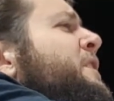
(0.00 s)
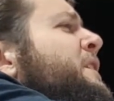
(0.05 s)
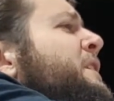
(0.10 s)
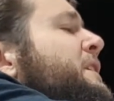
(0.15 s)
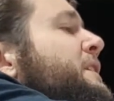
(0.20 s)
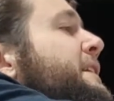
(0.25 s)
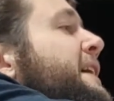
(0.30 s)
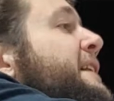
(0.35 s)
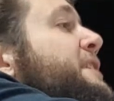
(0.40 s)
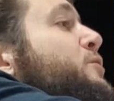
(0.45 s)

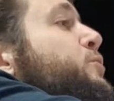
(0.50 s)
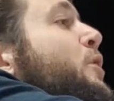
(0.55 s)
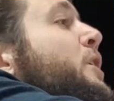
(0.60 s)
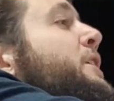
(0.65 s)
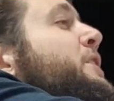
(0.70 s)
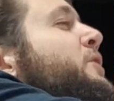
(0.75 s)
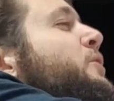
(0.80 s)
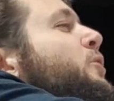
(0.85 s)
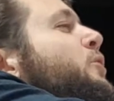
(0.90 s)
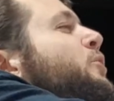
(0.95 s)
That's why
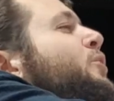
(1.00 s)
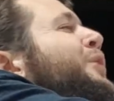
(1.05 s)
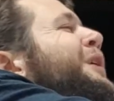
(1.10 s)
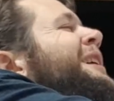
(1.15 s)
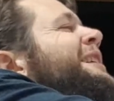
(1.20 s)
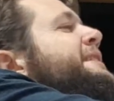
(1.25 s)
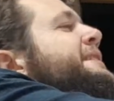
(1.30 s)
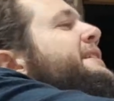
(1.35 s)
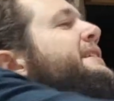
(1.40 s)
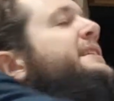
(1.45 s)
you
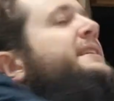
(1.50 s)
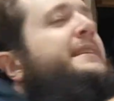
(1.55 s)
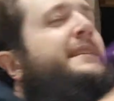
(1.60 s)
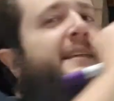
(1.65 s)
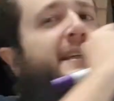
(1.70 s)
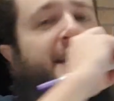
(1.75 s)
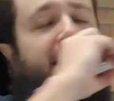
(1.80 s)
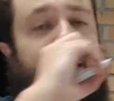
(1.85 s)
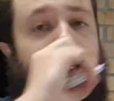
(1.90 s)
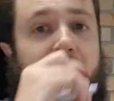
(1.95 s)
always
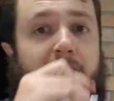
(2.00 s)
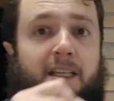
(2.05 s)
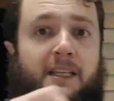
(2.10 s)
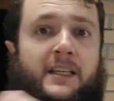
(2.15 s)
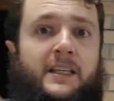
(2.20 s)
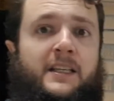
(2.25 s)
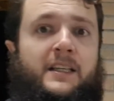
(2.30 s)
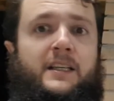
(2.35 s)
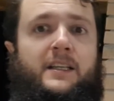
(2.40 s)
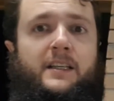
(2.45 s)
see
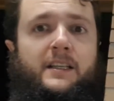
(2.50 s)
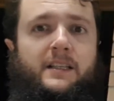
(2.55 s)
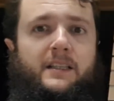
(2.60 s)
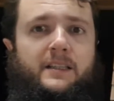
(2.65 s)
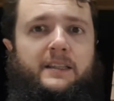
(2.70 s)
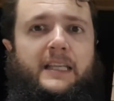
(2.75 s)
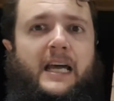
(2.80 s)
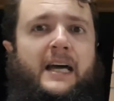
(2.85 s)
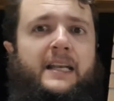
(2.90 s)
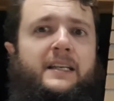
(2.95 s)

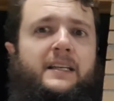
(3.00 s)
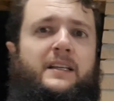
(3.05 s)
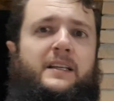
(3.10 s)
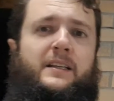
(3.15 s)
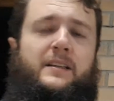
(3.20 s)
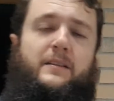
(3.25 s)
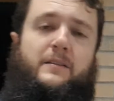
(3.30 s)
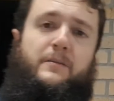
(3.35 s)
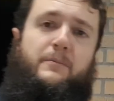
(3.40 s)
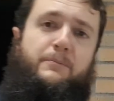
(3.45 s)
that
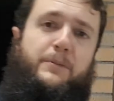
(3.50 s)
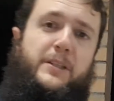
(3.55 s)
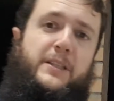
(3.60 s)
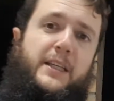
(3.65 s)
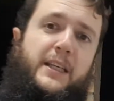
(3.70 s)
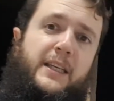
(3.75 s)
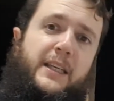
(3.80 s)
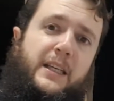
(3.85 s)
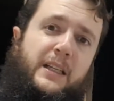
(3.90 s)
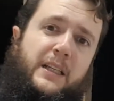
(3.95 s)

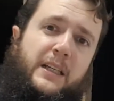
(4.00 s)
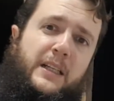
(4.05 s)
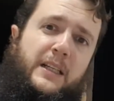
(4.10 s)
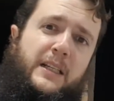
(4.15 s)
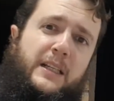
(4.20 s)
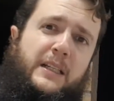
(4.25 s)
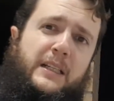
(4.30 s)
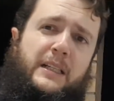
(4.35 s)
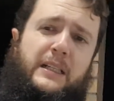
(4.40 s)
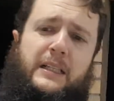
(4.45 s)

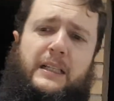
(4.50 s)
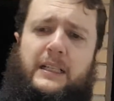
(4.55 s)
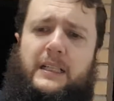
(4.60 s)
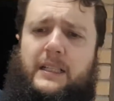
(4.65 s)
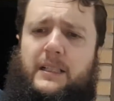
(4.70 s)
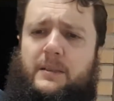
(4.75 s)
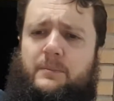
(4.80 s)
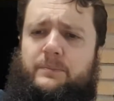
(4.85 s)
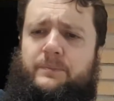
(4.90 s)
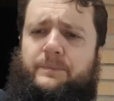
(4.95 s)
particular
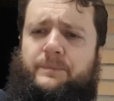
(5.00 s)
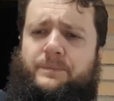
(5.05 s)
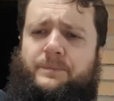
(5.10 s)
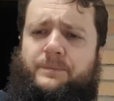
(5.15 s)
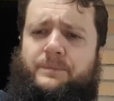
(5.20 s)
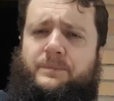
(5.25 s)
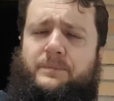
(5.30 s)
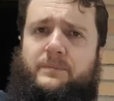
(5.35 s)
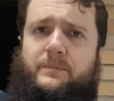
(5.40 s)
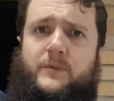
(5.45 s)

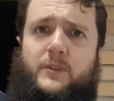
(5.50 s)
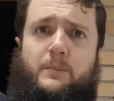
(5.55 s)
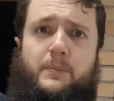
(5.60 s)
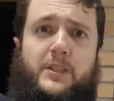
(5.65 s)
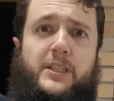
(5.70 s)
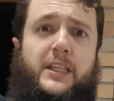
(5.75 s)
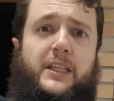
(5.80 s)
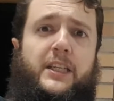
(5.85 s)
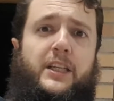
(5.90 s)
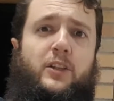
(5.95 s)

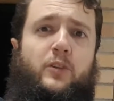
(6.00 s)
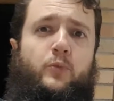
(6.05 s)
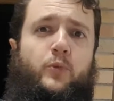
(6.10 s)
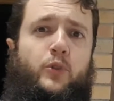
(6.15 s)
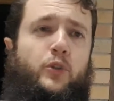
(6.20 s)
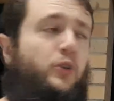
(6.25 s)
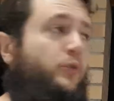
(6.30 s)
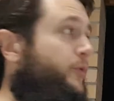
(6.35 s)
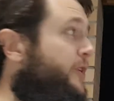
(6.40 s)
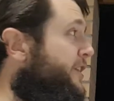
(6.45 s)

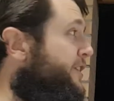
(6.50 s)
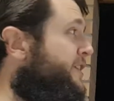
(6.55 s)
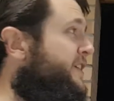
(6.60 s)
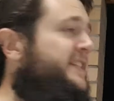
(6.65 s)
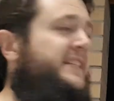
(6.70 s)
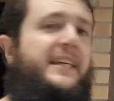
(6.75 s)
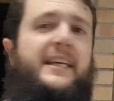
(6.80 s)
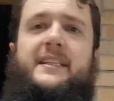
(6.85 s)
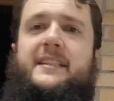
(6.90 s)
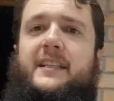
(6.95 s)
rule written
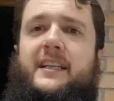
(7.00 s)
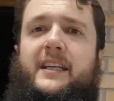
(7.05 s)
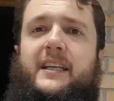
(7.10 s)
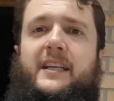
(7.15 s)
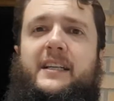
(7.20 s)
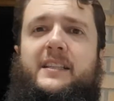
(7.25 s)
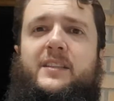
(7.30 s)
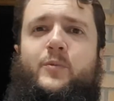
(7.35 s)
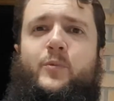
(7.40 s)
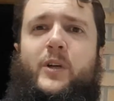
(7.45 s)
as
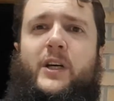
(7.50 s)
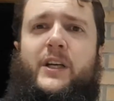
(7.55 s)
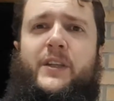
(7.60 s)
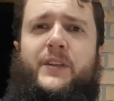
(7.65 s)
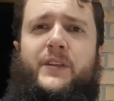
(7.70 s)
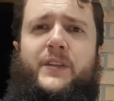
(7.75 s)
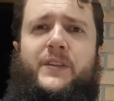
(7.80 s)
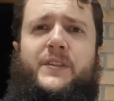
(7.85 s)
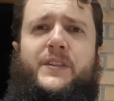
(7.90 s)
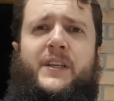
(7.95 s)
SAS rather
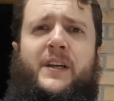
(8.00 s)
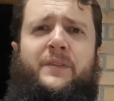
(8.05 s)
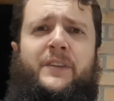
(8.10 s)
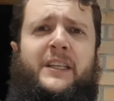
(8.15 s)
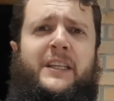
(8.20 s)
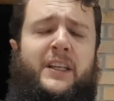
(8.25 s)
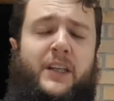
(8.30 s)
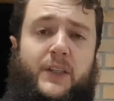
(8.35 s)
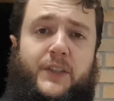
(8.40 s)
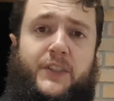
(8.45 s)
than
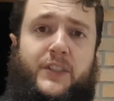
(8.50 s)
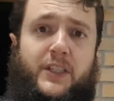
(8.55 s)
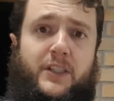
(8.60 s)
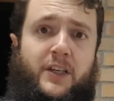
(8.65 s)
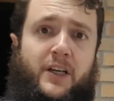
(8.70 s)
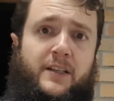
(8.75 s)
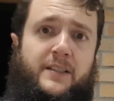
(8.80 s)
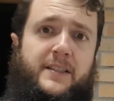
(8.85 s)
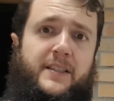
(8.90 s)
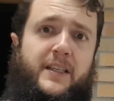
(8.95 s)
something else. You
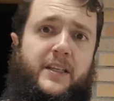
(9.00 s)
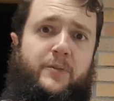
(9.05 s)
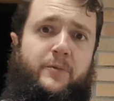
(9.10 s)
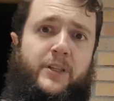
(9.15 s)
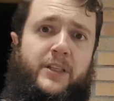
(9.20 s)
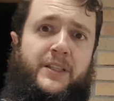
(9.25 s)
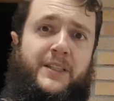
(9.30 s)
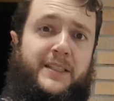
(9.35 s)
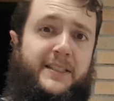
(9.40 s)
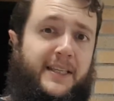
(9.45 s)
don't see it
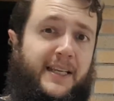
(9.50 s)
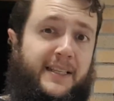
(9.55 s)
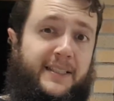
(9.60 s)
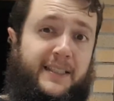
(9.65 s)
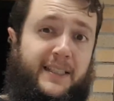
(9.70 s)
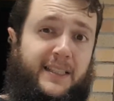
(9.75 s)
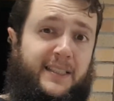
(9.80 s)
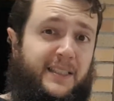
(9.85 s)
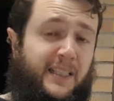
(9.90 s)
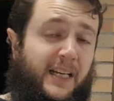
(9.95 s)
written as
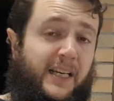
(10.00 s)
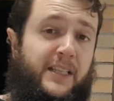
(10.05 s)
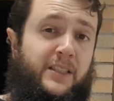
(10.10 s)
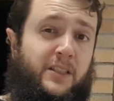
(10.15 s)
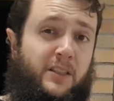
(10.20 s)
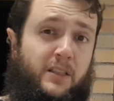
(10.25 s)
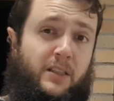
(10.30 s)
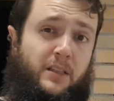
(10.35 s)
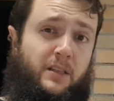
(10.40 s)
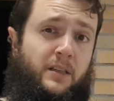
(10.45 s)
SSA,
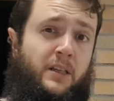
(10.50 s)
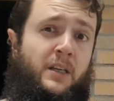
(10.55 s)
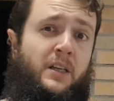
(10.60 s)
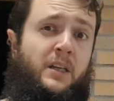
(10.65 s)
do you?